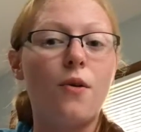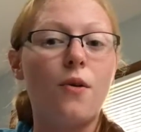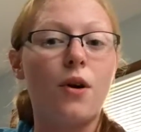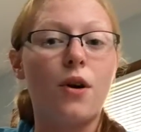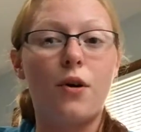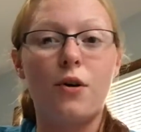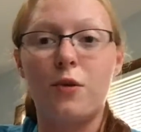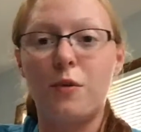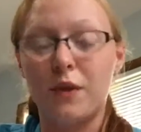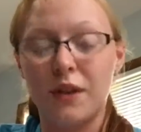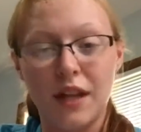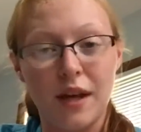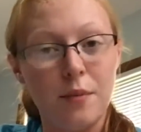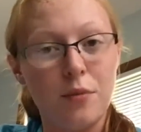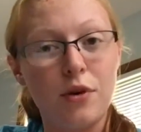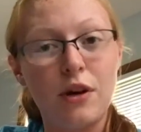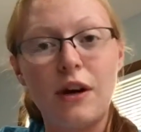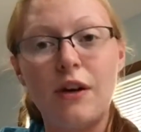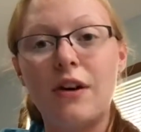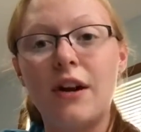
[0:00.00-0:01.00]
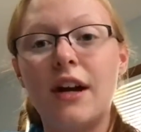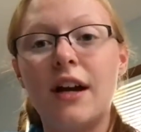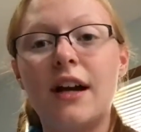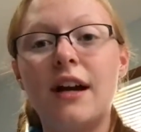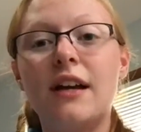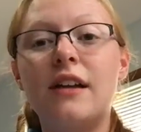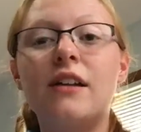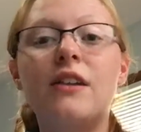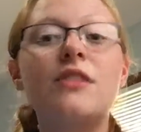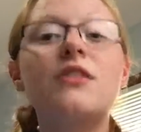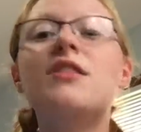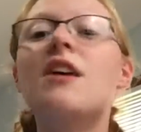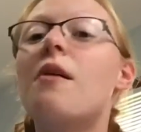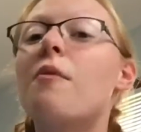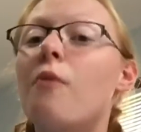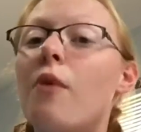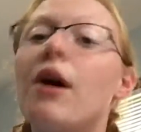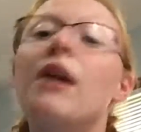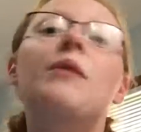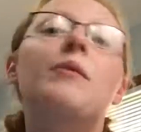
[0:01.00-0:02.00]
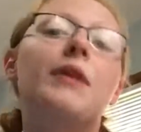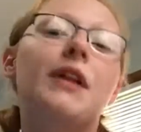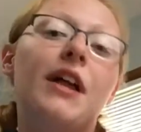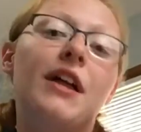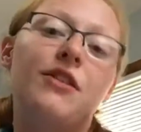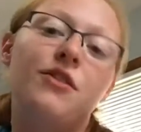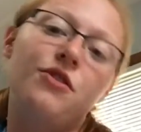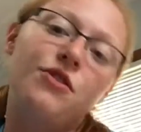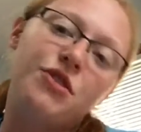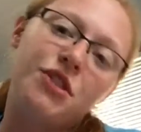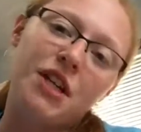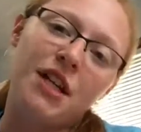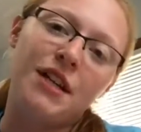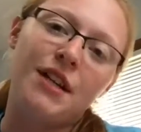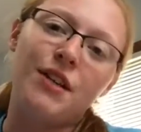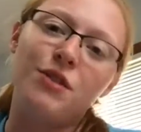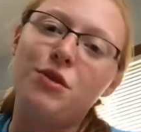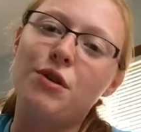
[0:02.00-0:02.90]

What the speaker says: Go to a librarian. Someone will understand it.